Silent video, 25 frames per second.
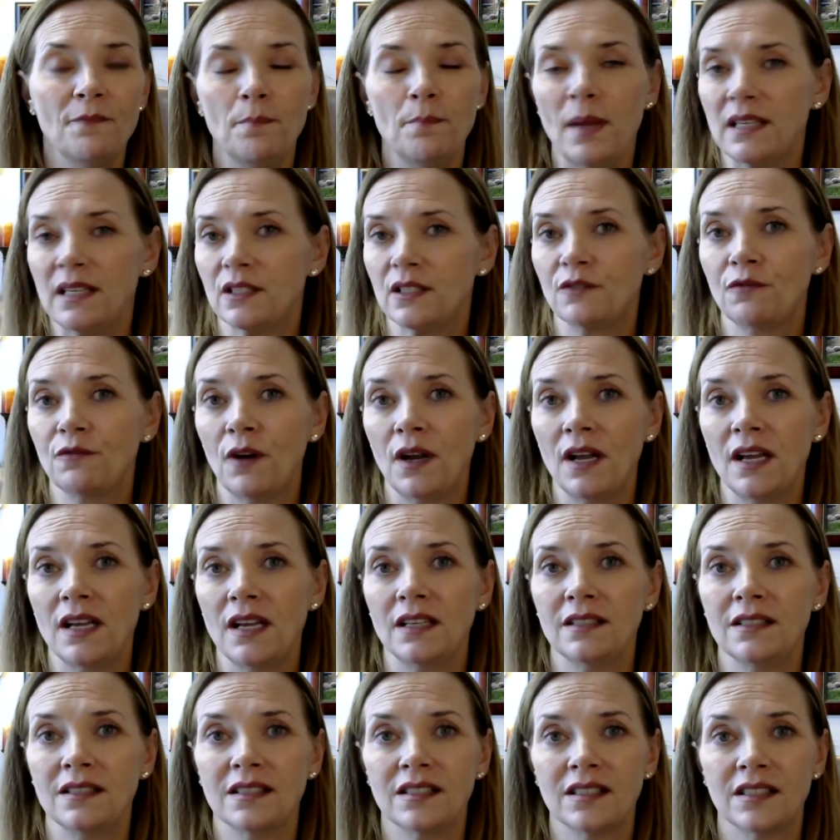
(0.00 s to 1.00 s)
best
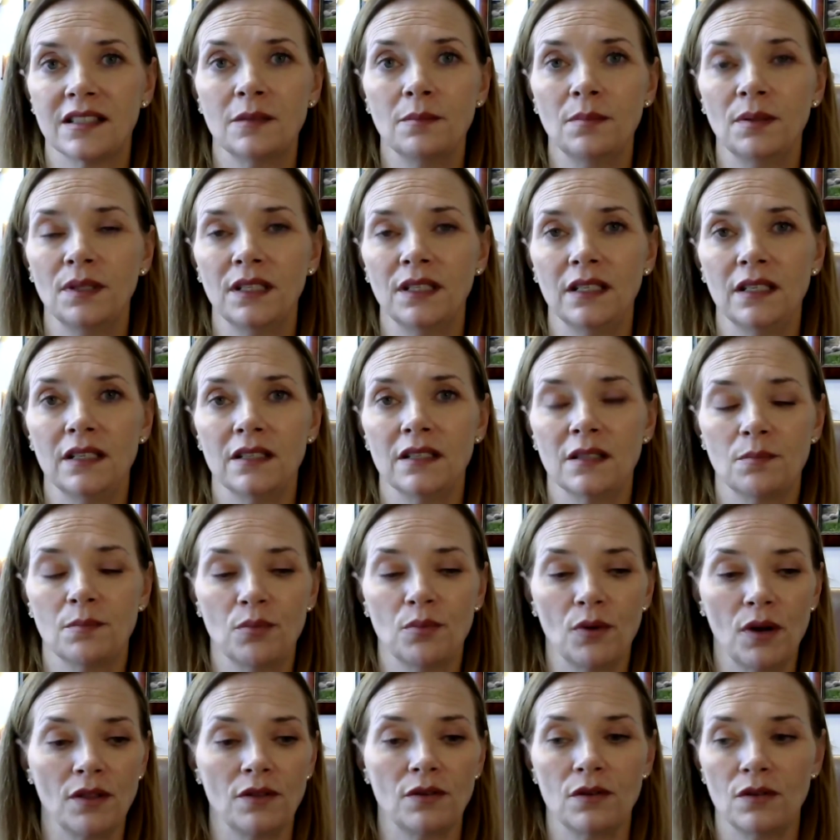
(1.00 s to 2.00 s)
friends, siblings,
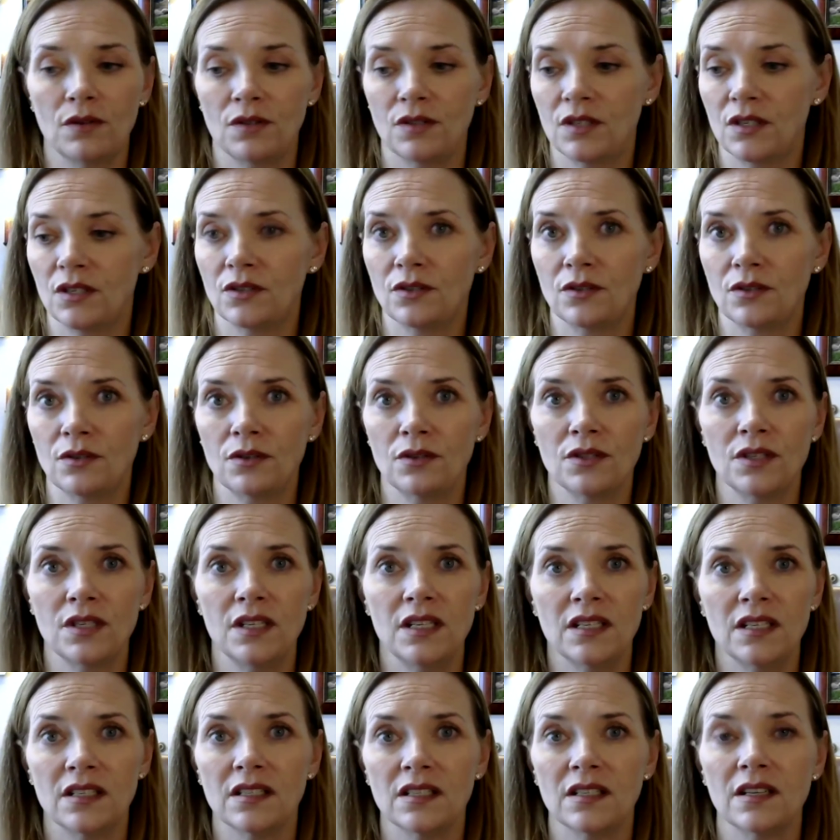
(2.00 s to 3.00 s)
brothers, sisters,
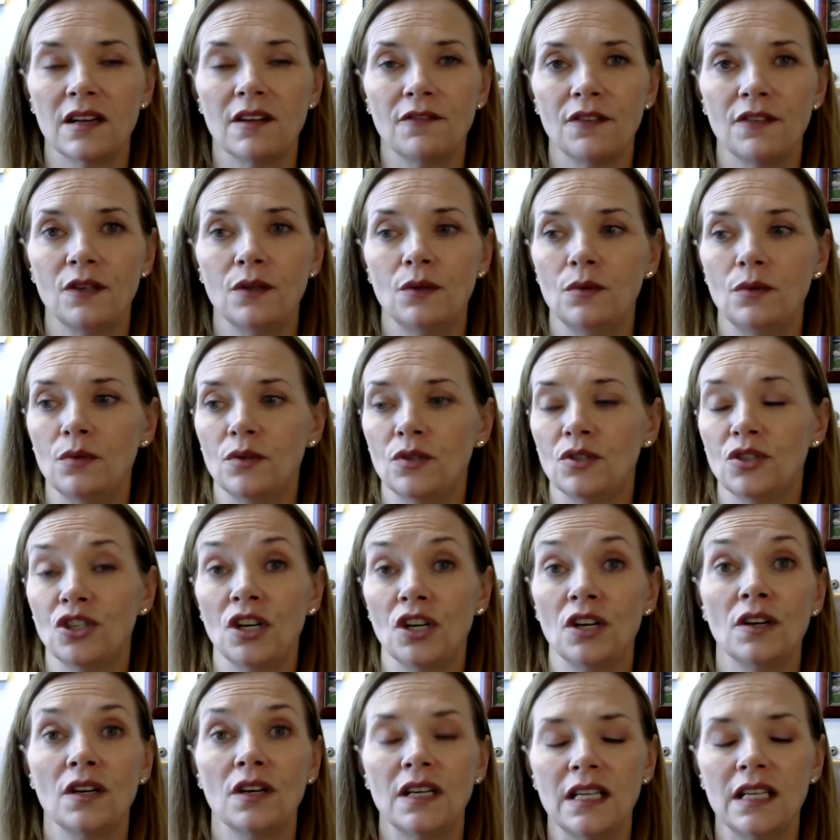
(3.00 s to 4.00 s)
nieces, nephews,
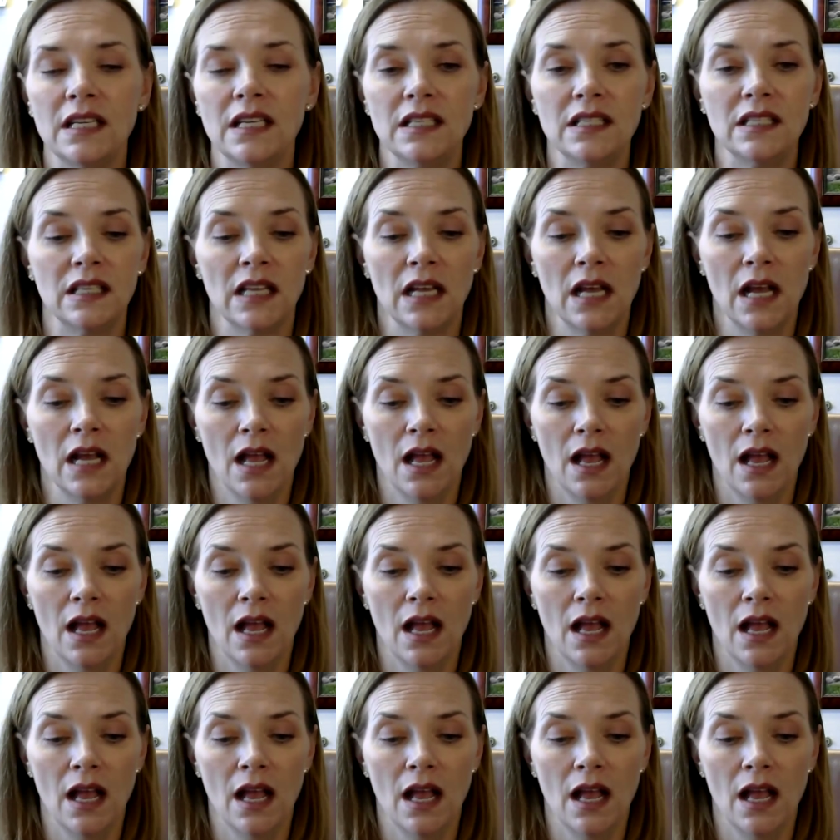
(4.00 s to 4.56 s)
charities,